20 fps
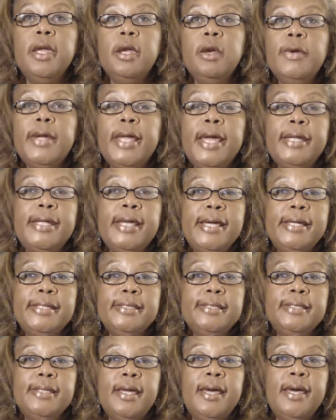here
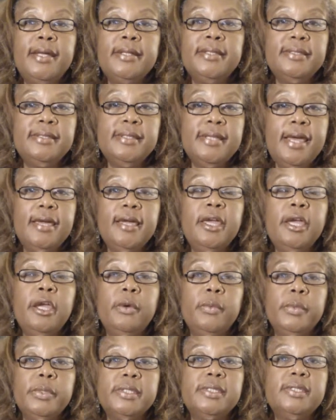at
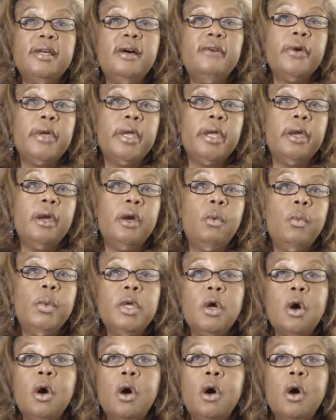Take Care with Self-Care,